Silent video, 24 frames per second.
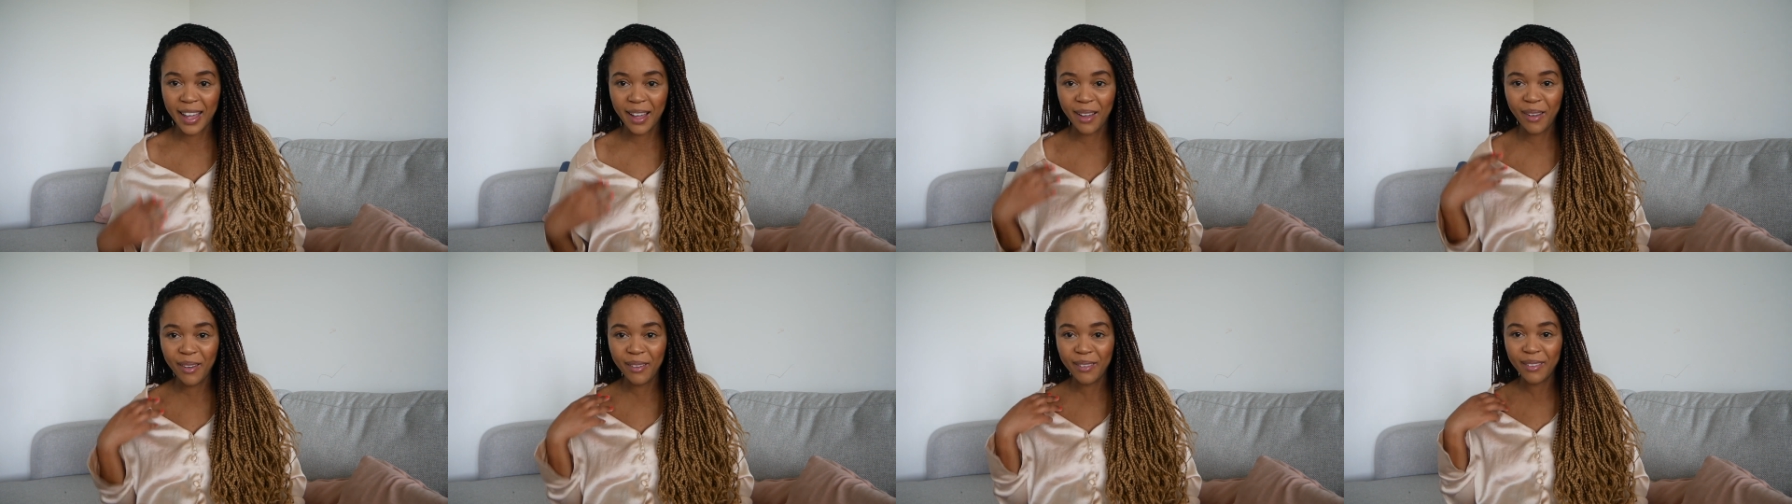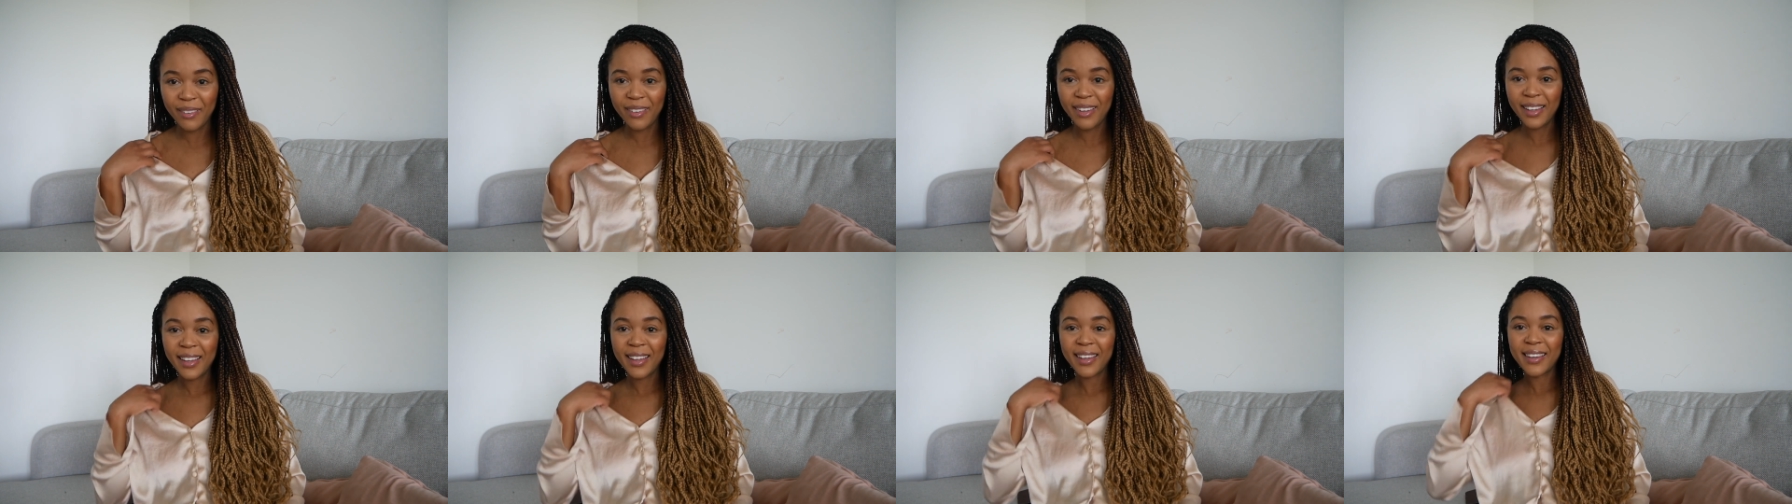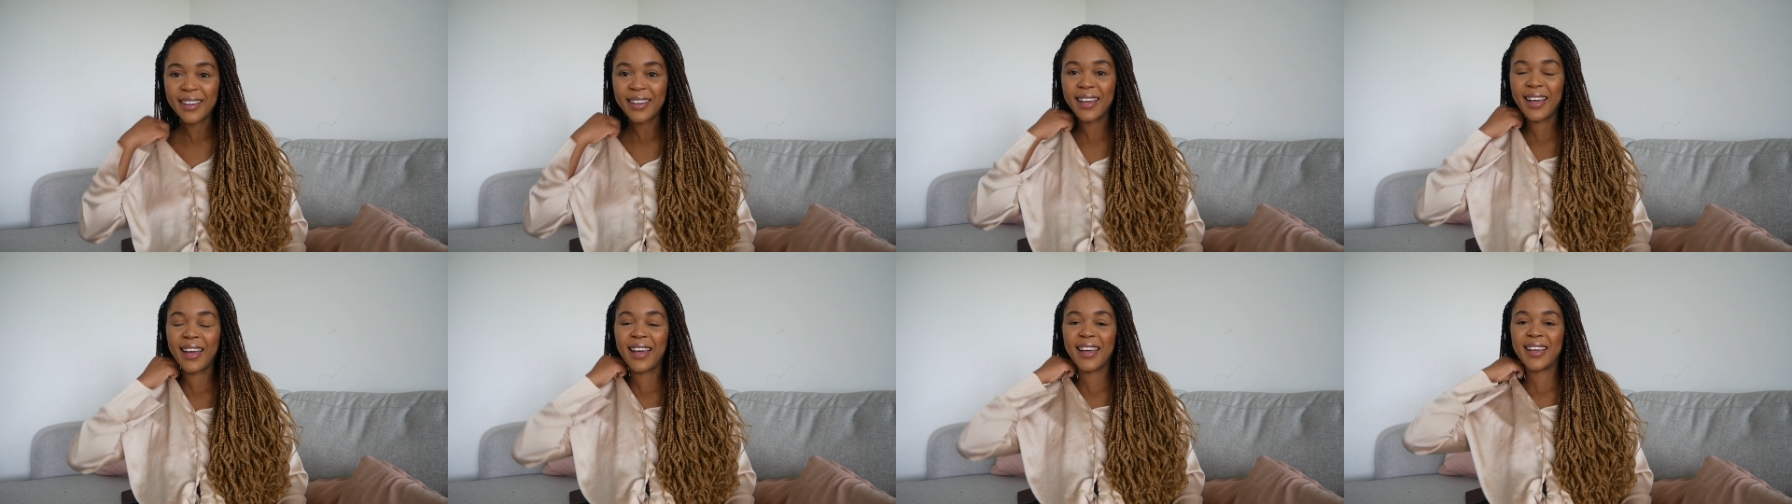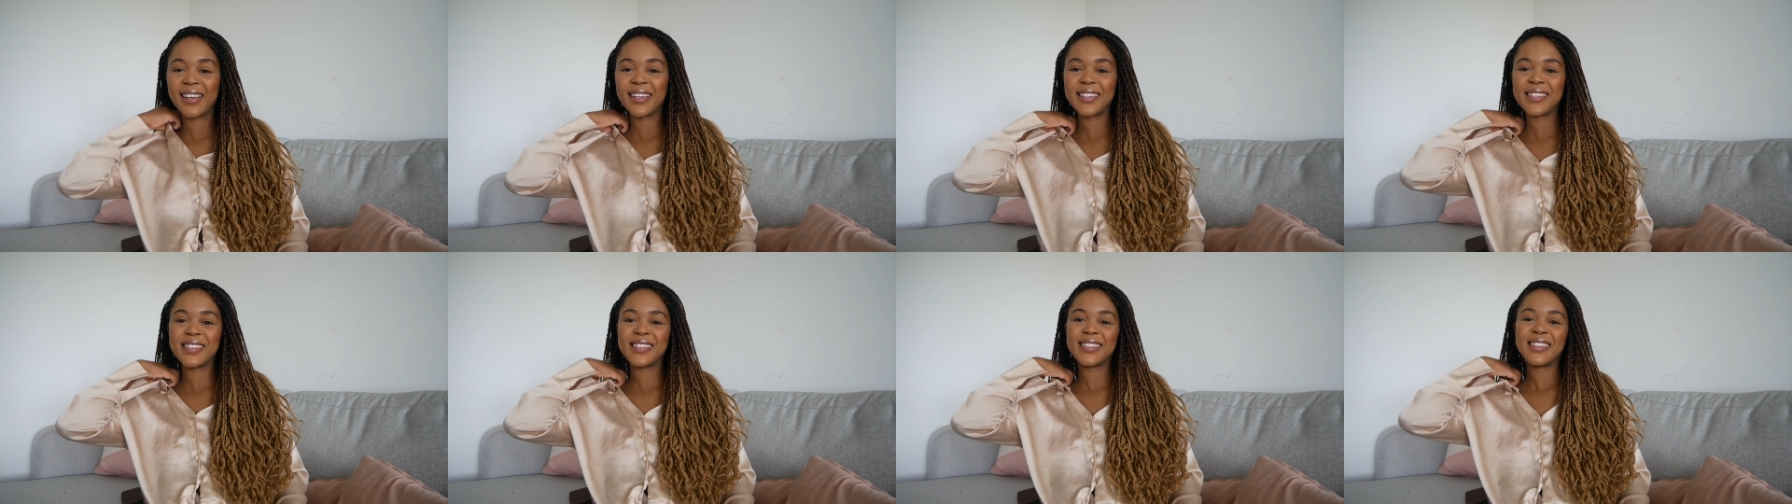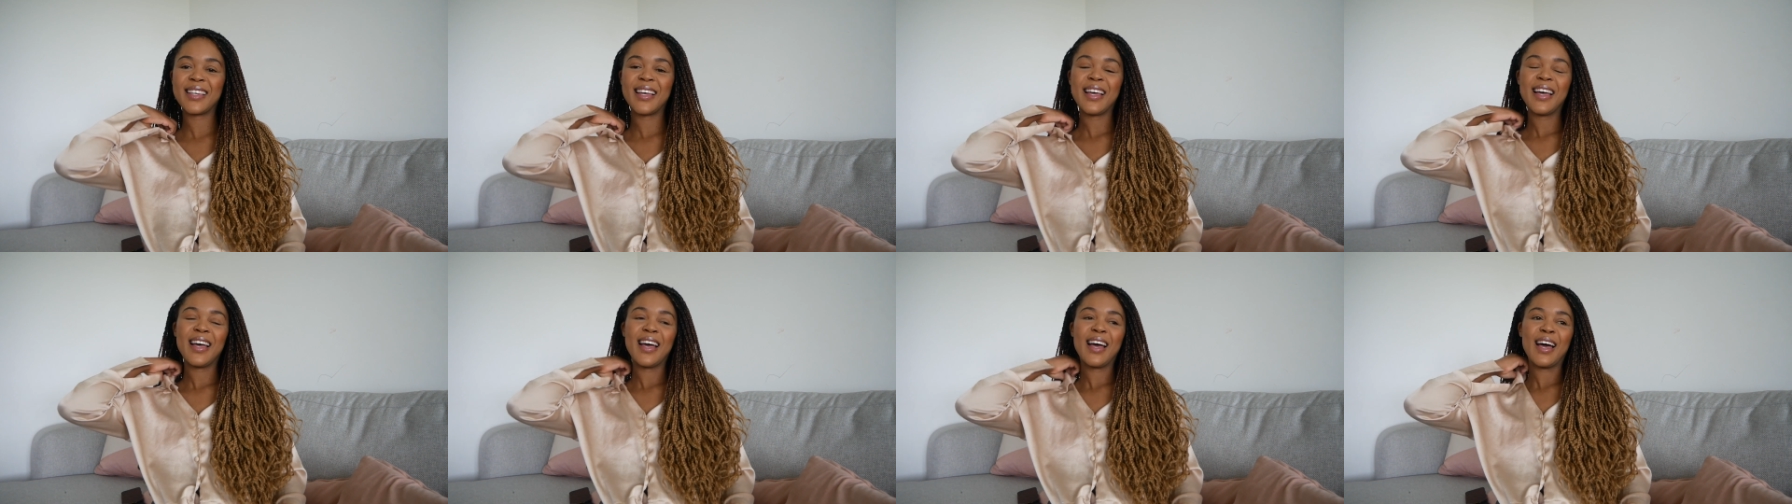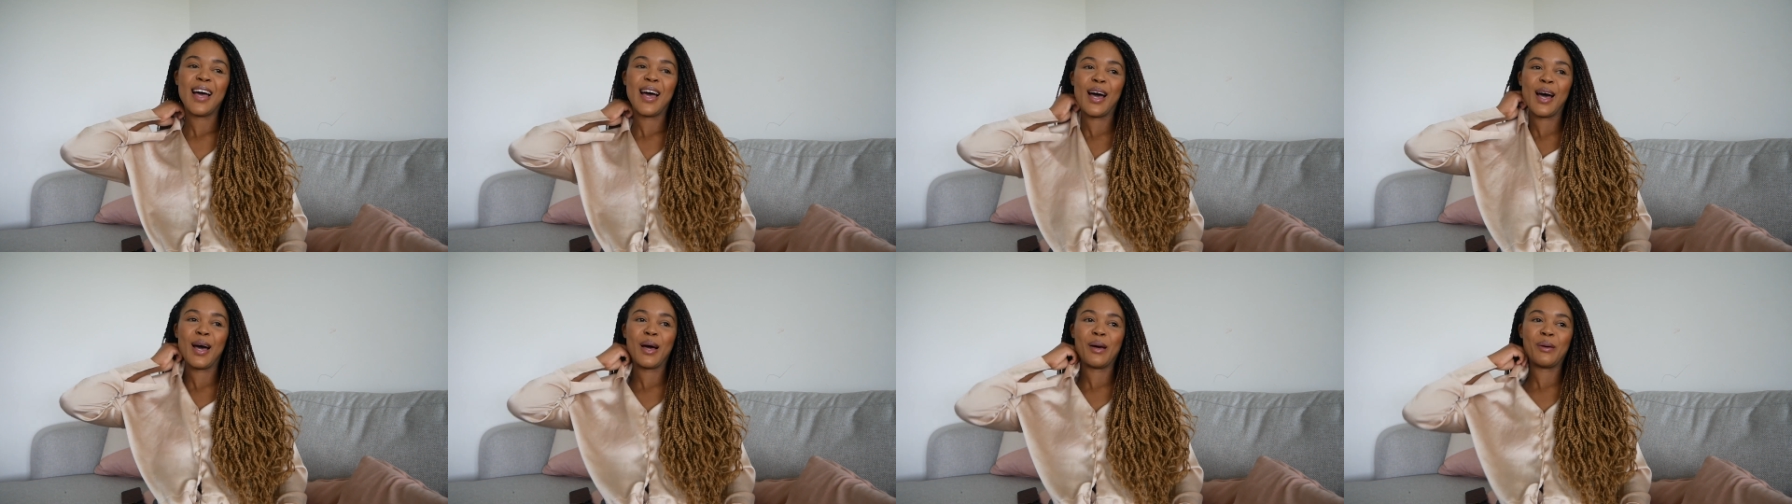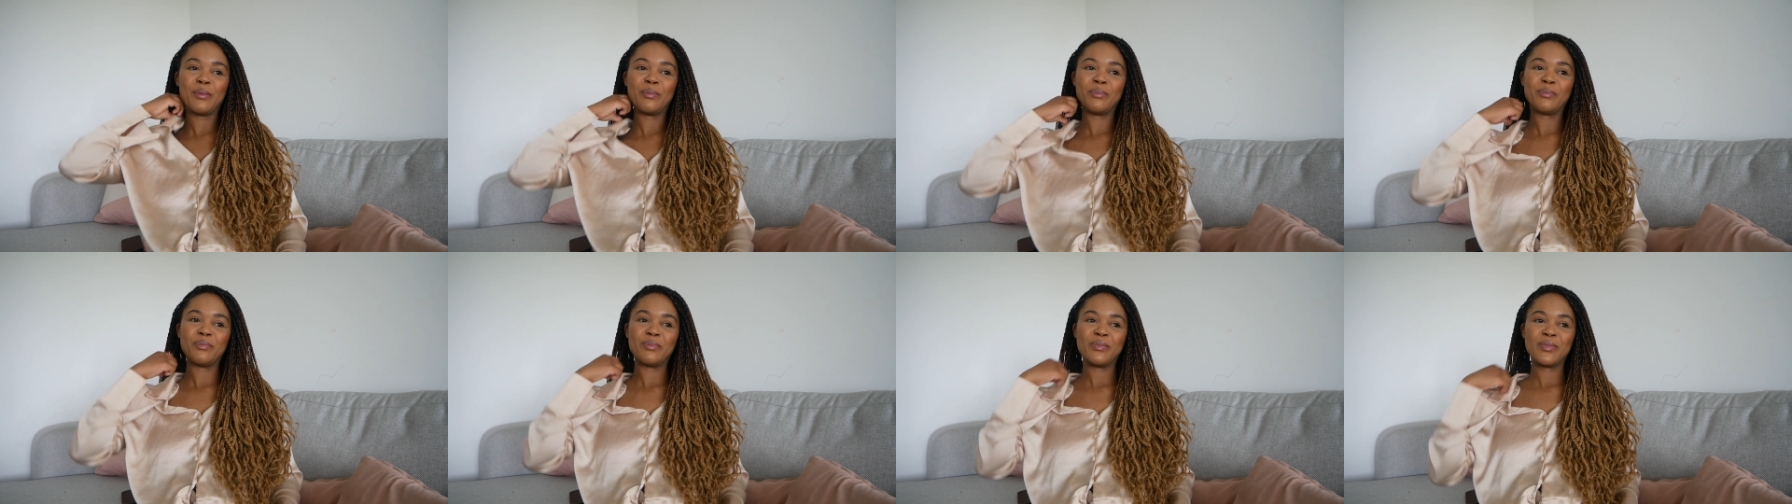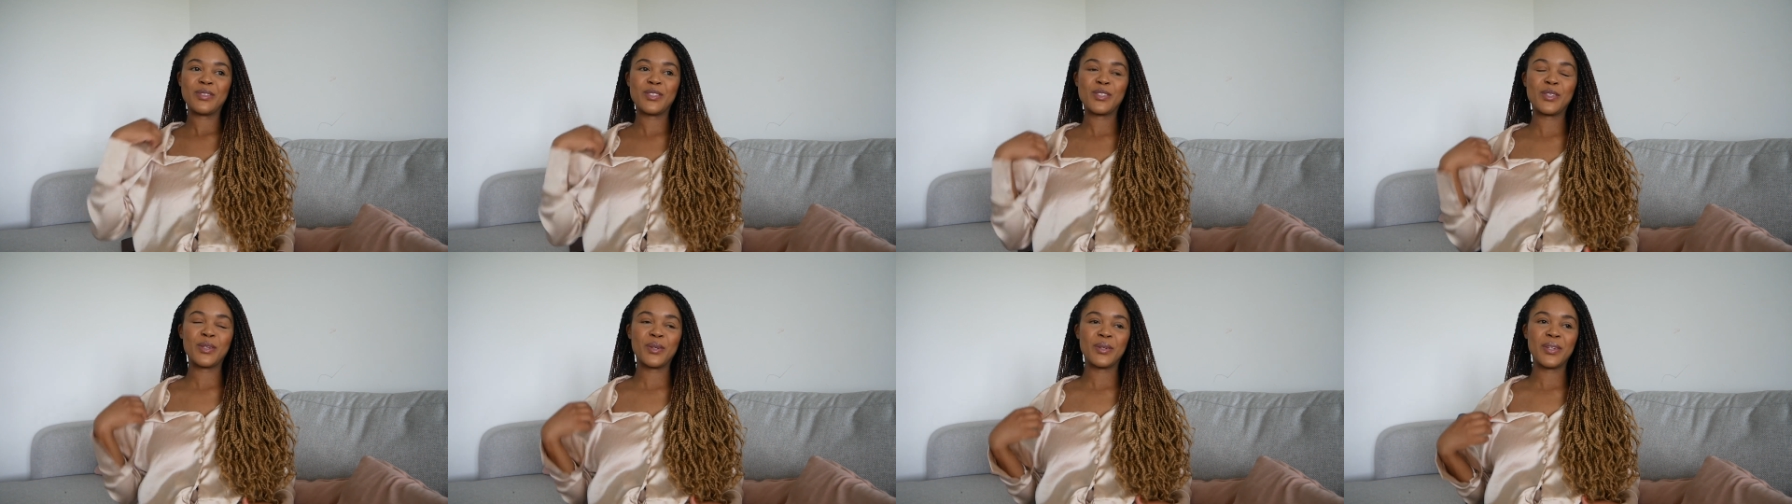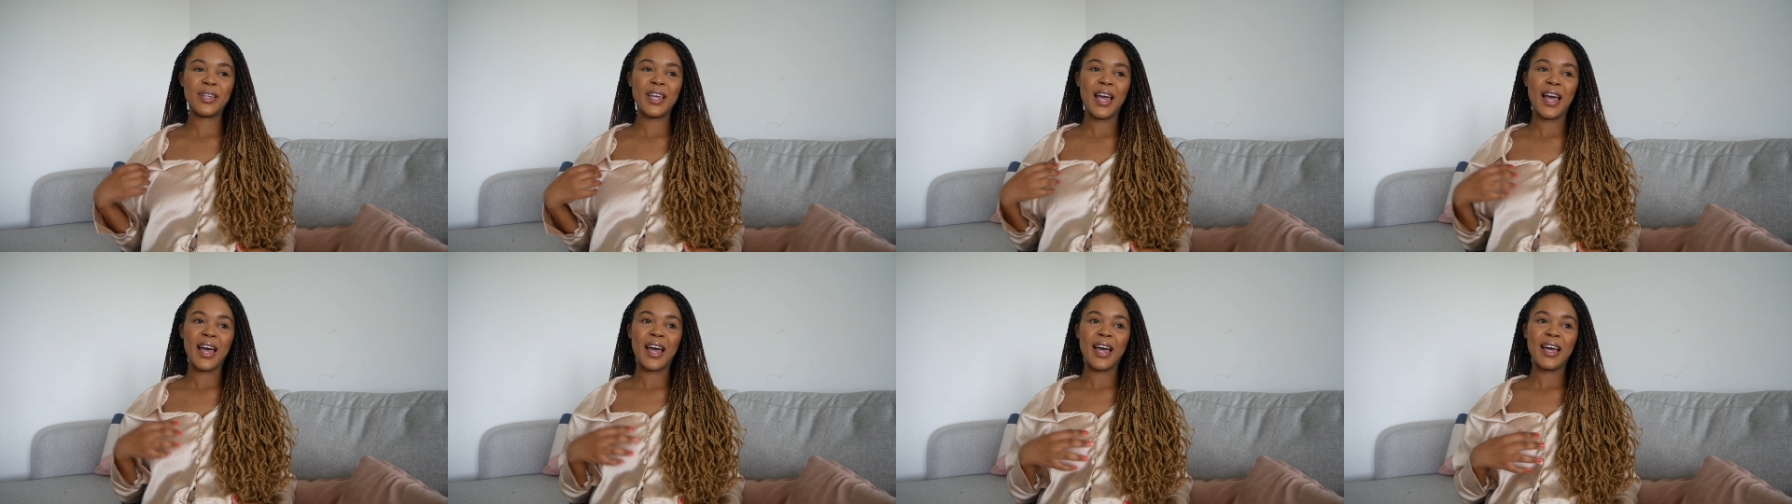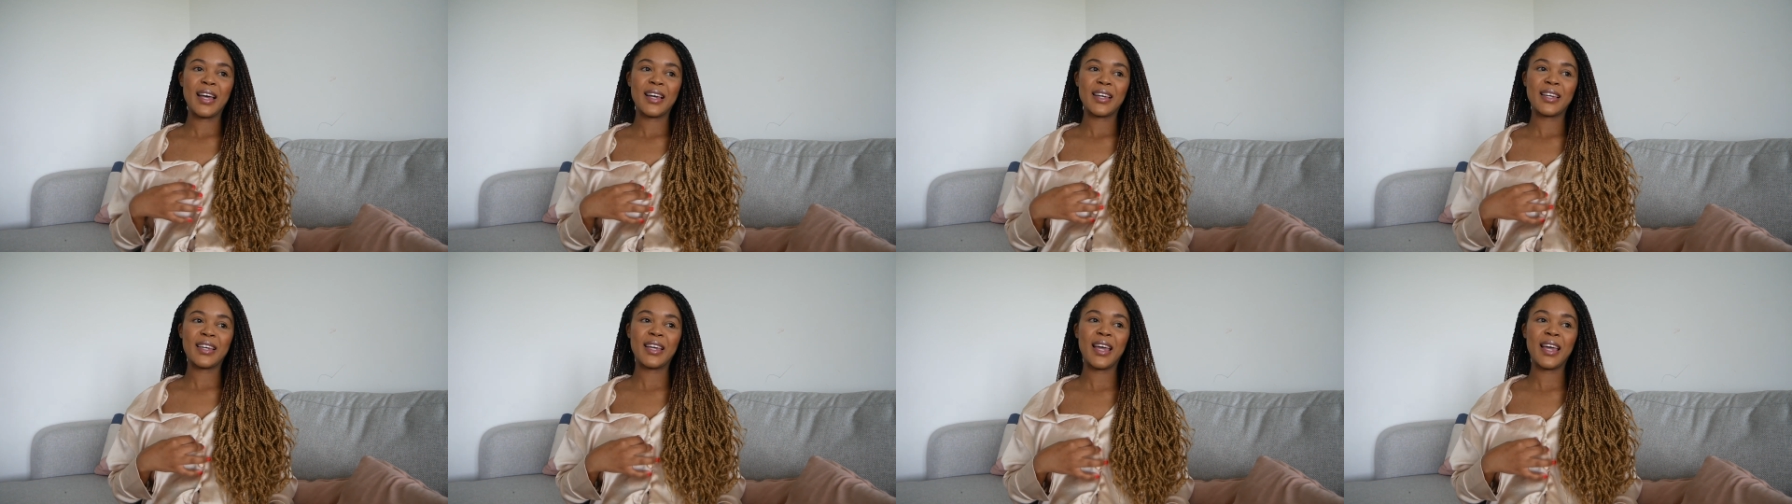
now, guys. Um, so yeah,